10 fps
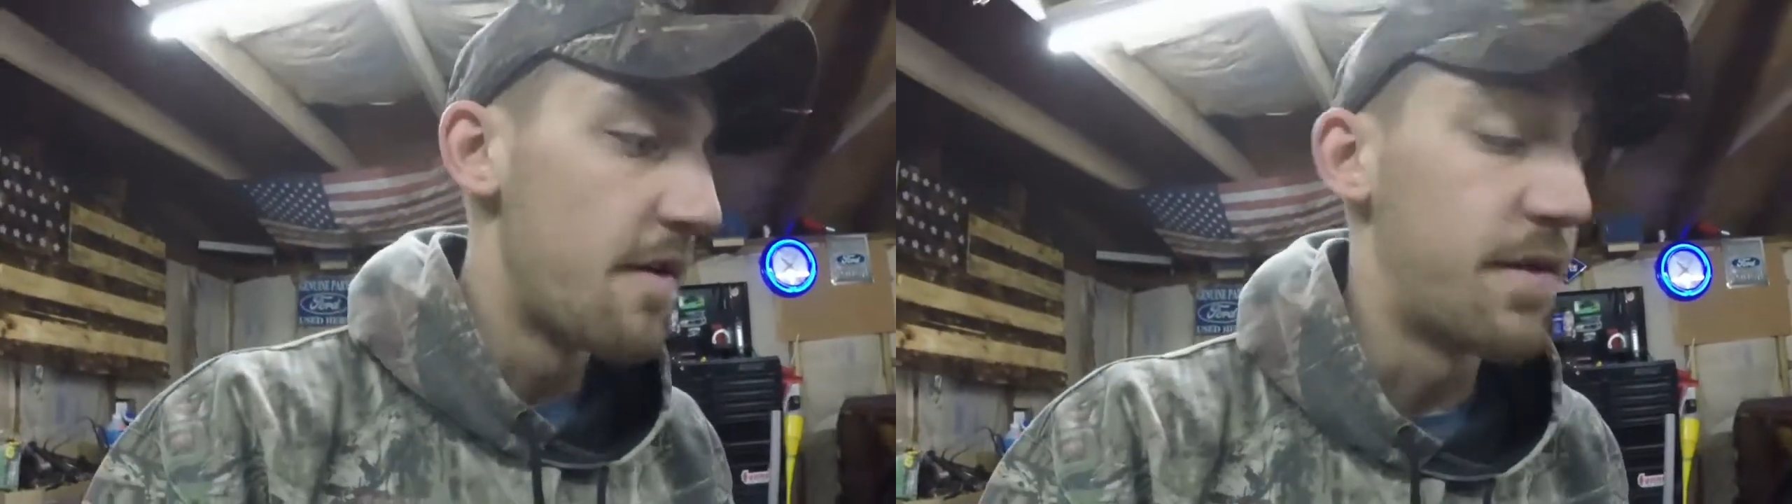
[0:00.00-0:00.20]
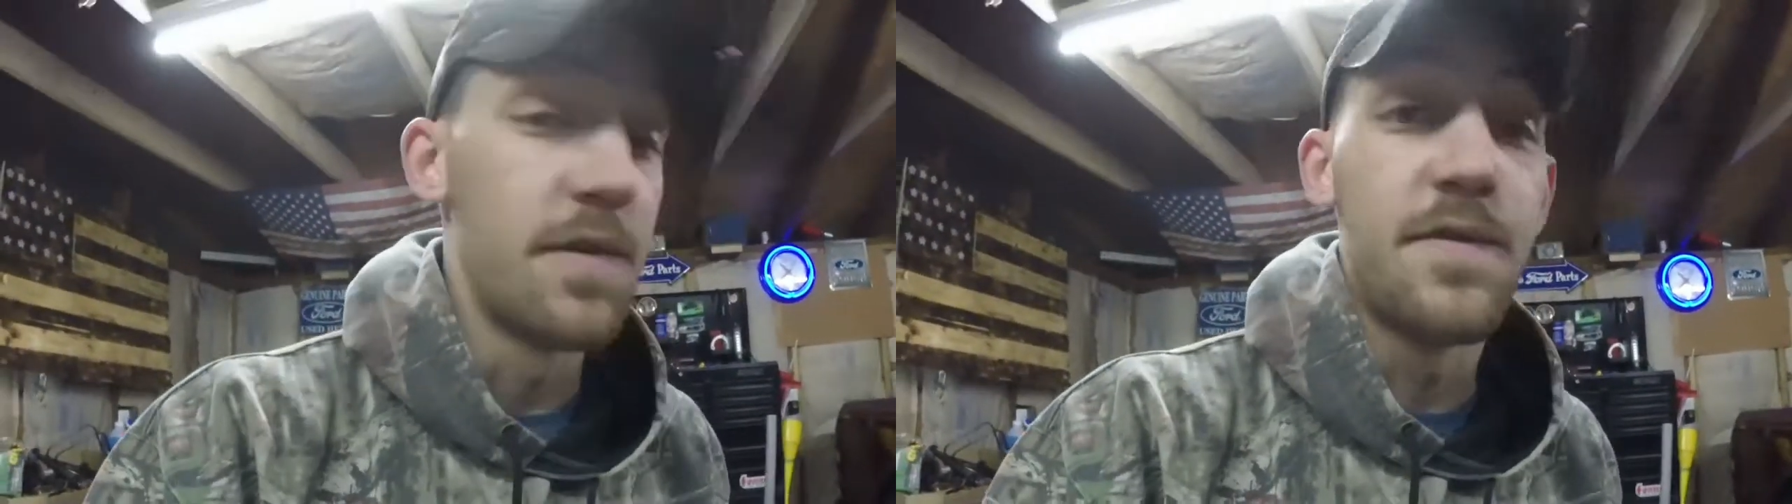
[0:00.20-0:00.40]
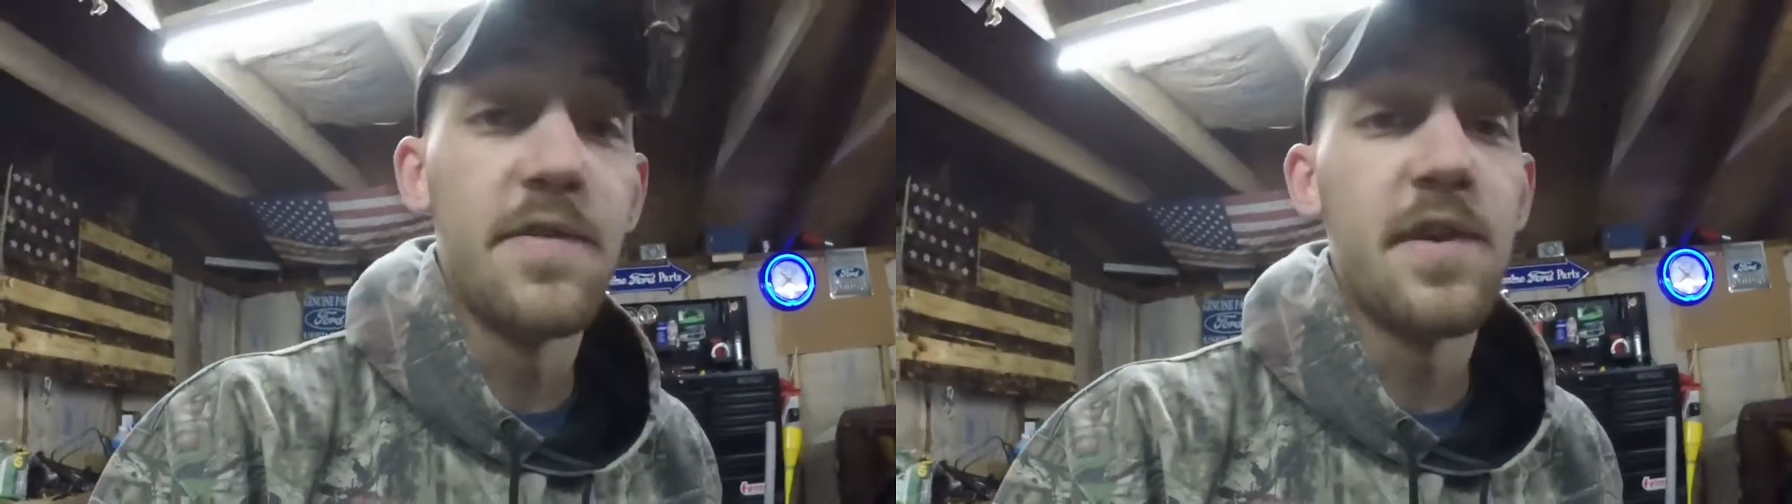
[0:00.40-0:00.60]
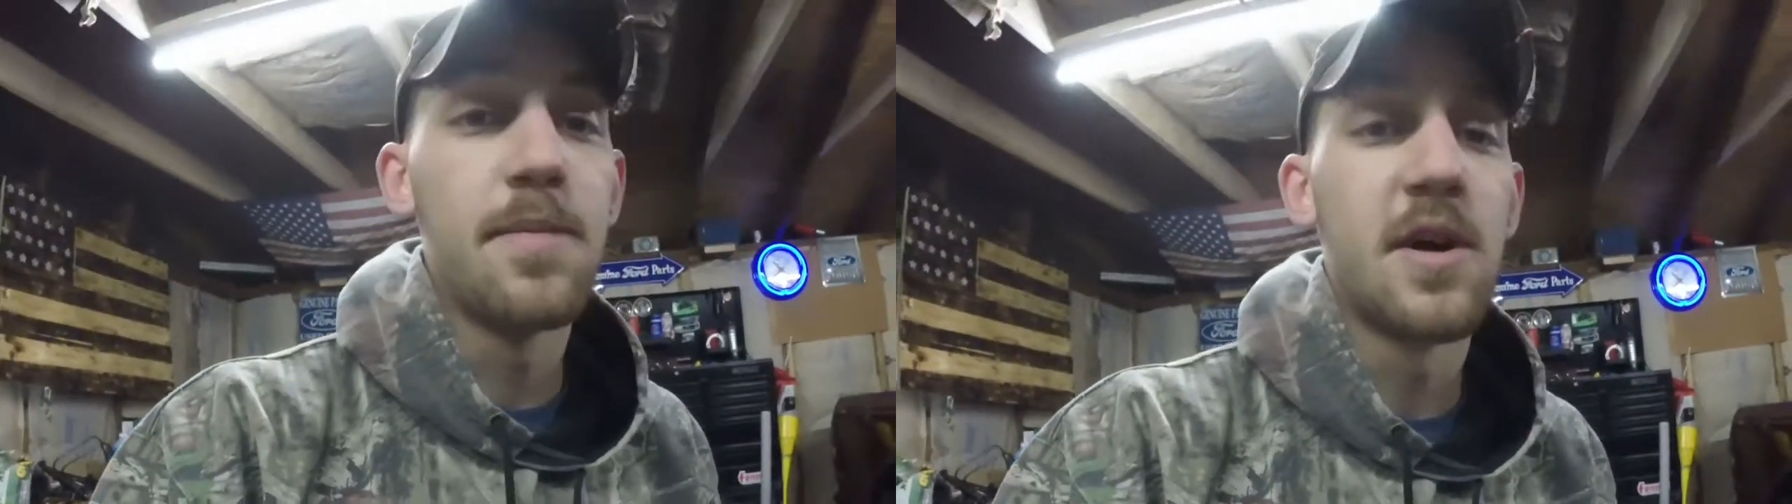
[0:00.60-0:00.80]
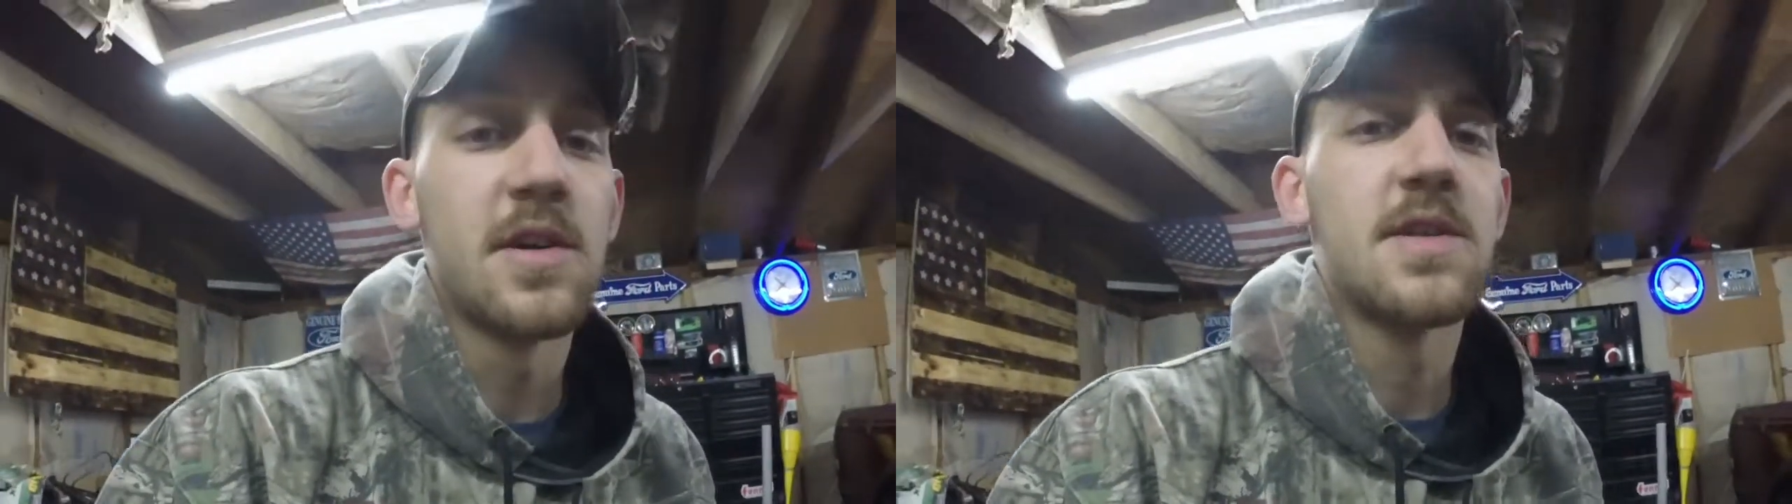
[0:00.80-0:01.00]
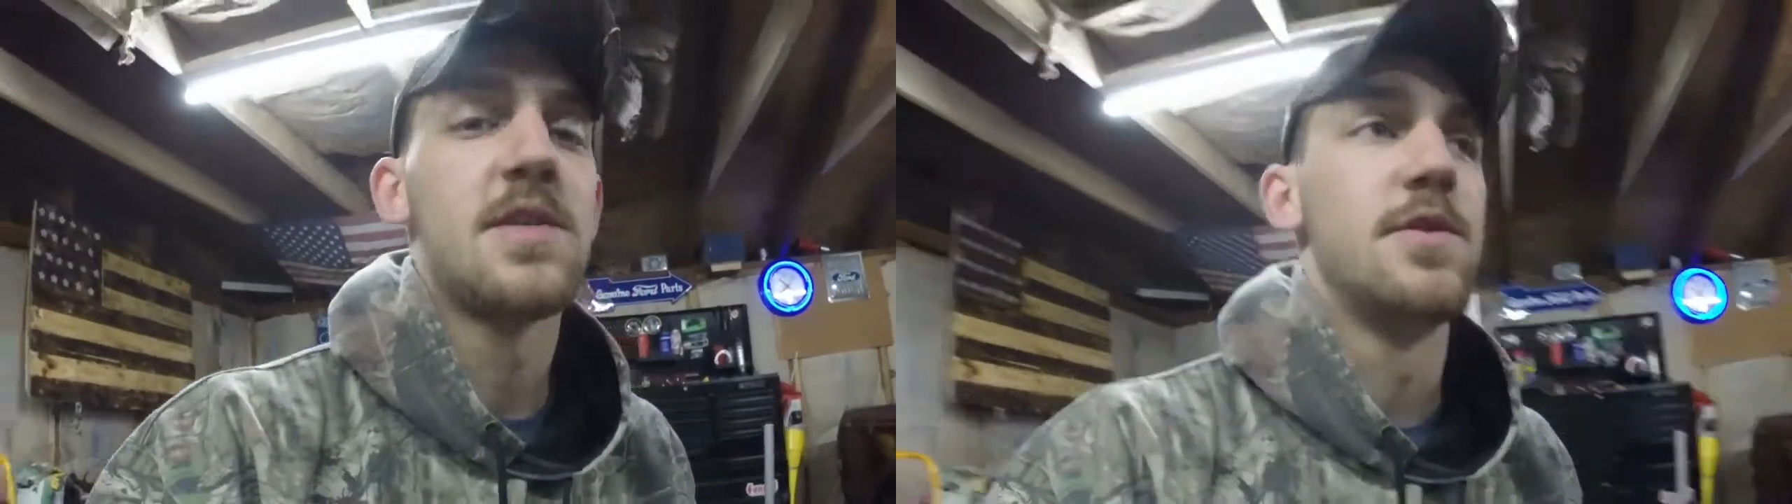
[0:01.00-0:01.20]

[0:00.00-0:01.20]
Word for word: for 50 bucks.